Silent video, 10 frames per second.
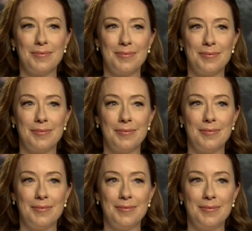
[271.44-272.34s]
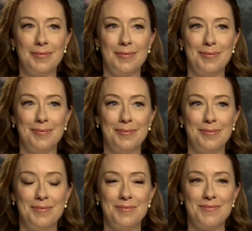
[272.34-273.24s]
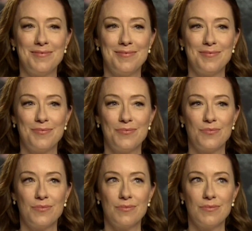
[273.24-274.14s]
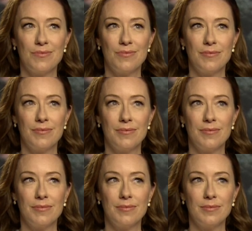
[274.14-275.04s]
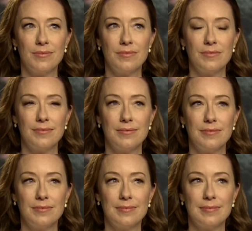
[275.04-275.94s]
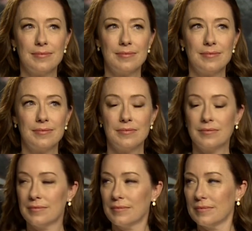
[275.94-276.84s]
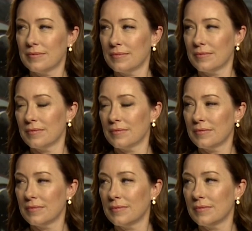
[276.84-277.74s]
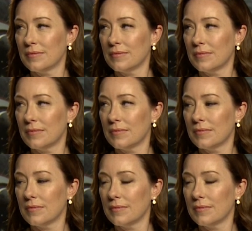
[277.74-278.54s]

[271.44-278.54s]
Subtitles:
This person isn't speaking.